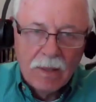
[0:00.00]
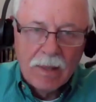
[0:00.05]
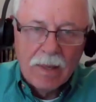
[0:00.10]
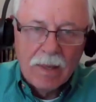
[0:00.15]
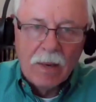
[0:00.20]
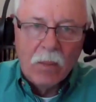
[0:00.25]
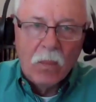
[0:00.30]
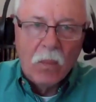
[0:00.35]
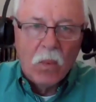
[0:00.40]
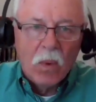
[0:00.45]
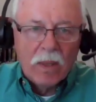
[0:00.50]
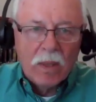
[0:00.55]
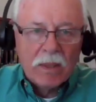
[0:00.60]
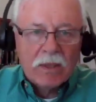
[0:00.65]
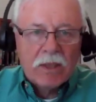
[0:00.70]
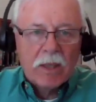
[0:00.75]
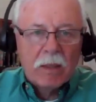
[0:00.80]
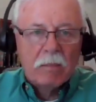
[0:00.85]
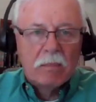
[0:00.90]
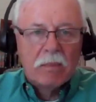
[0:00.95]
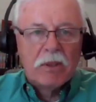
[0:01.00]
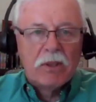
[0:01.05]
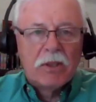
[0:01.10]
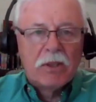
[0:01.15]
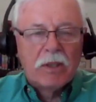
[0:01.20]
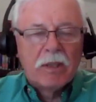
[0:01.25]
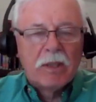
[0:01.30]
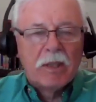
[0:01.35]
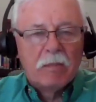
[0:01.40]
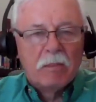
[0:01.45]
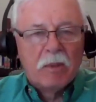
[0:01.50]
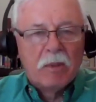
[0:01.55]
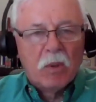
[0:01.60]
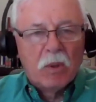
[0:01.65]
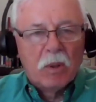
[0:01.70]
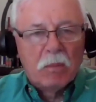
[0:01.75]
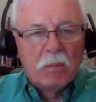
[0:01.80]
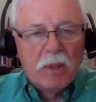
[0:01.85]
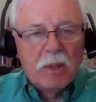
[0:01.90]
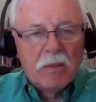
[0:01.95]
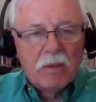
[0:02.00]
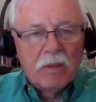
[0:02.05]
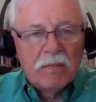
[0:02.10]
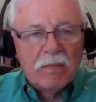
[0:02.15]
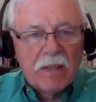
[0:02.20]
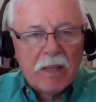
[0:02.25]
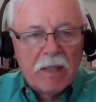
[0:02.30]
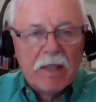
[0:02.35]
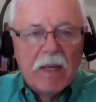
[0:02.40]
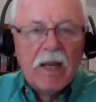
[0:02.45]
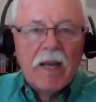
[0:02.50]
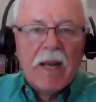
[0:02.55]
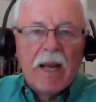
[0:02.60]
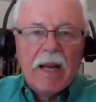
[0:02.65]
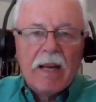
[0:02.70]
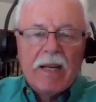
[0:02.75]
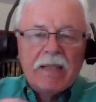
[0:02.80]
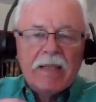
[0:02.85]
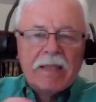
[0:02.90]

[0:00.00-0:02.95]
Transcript: At what temperature can gold be refined? And he